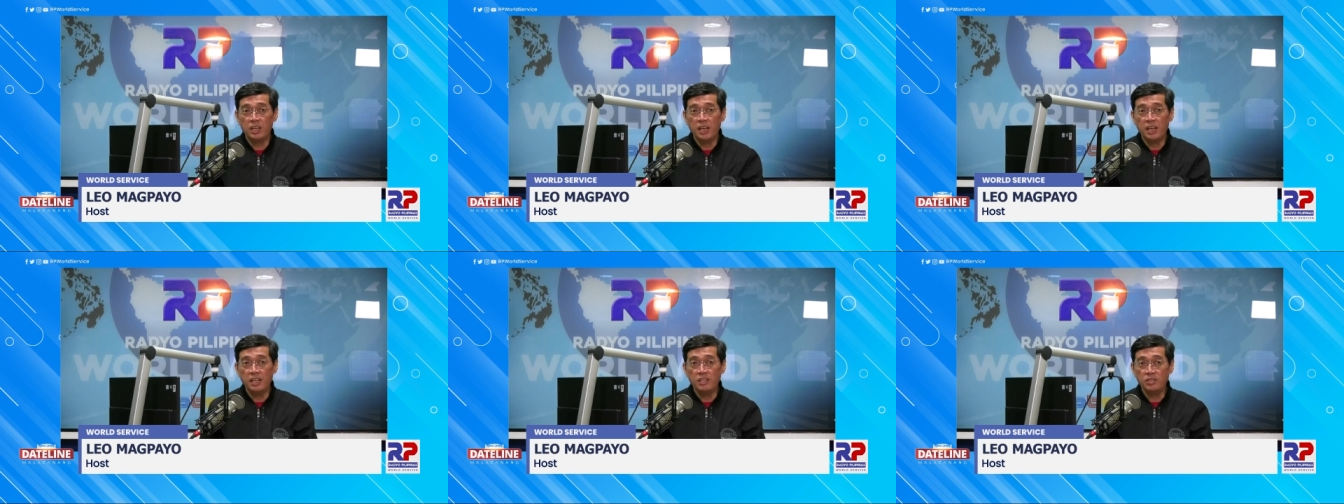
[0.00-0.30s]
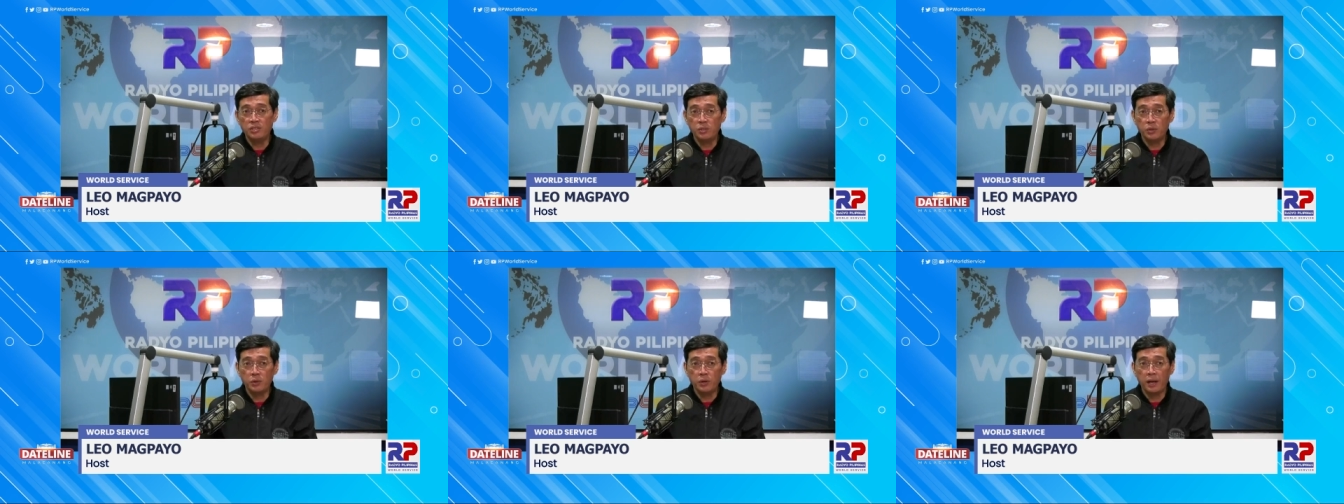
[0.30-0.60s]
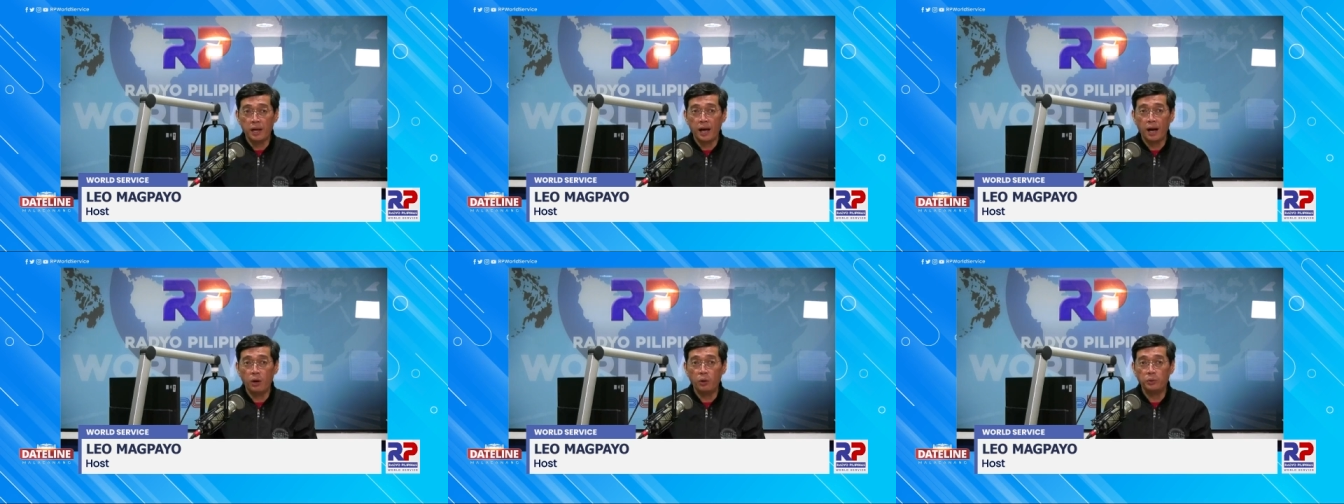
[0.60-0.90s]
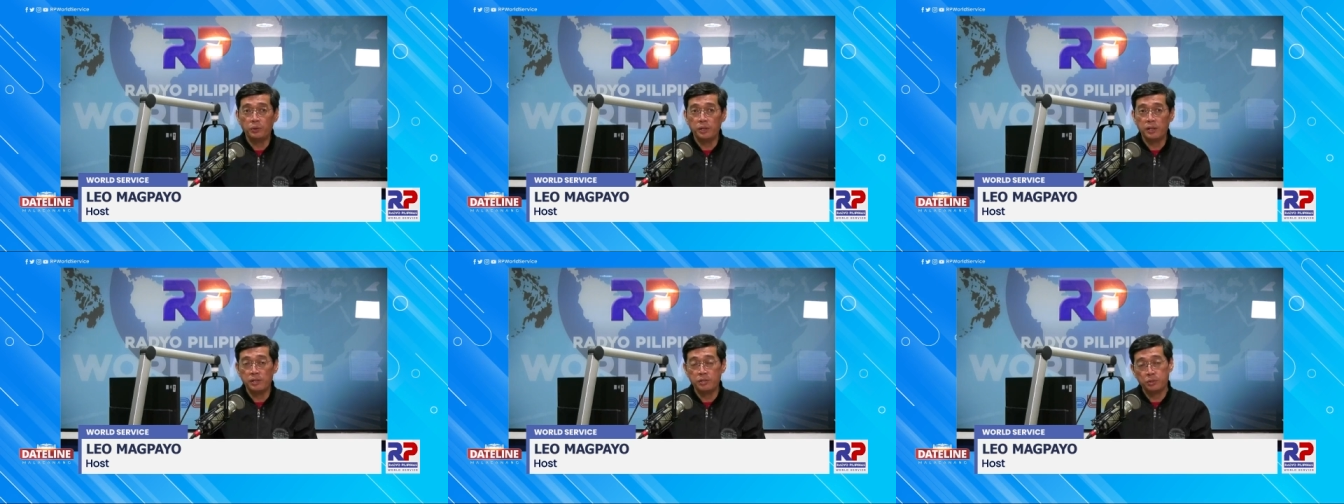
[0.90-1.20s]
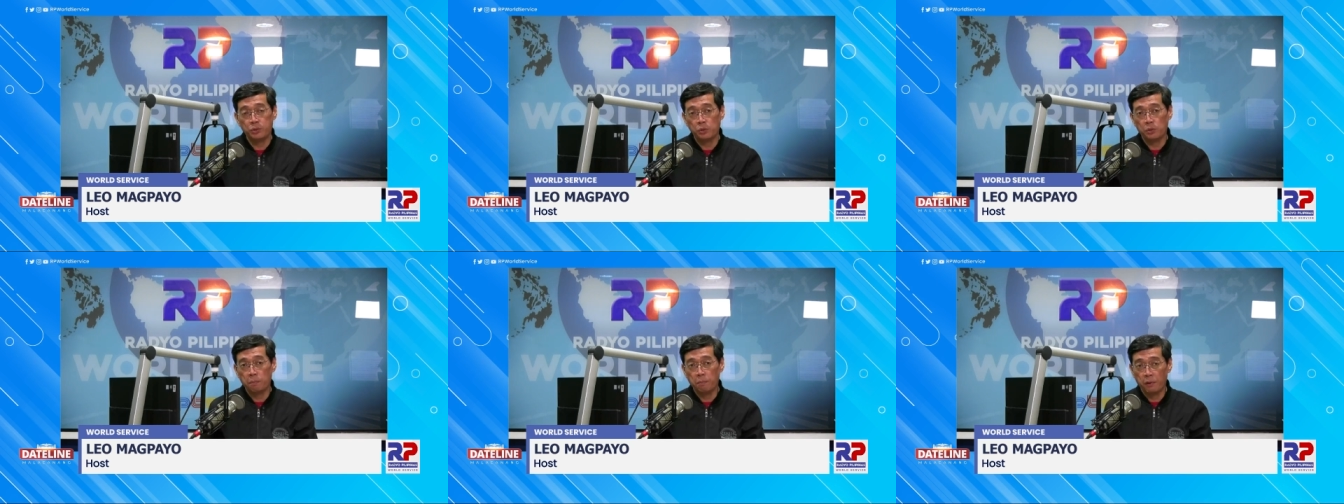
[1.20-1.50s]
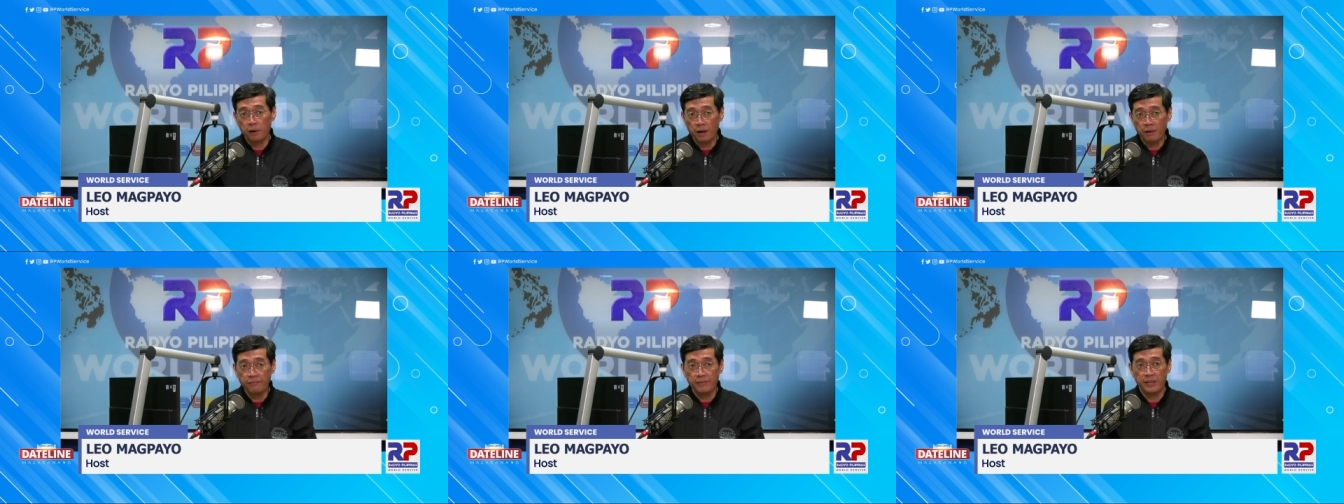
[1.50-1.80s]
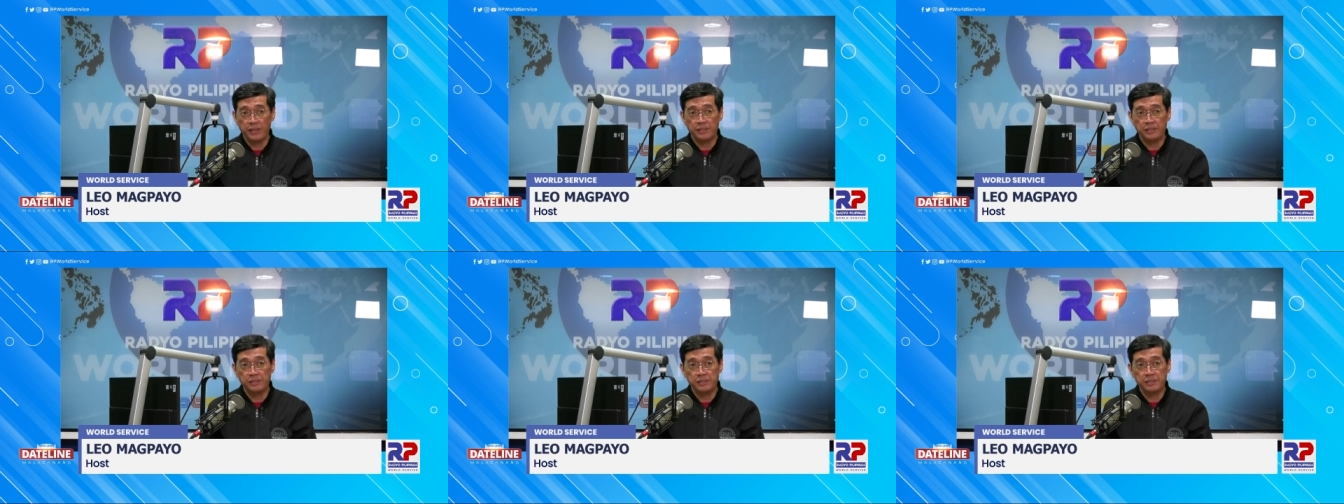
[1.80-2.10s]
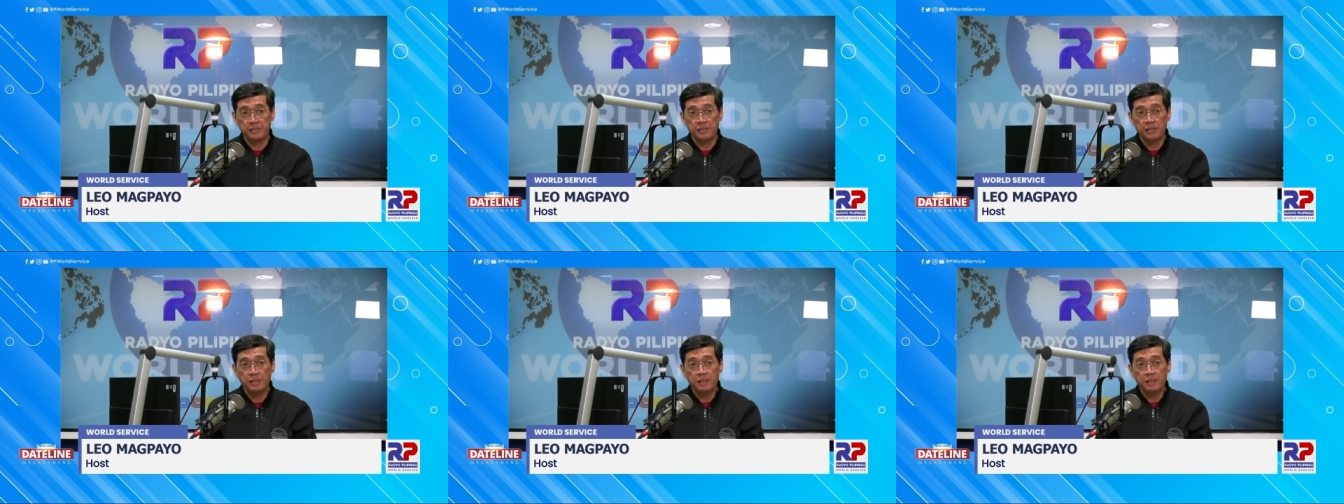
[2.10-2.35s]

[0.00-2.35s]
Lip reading: in Surigao del Sur province.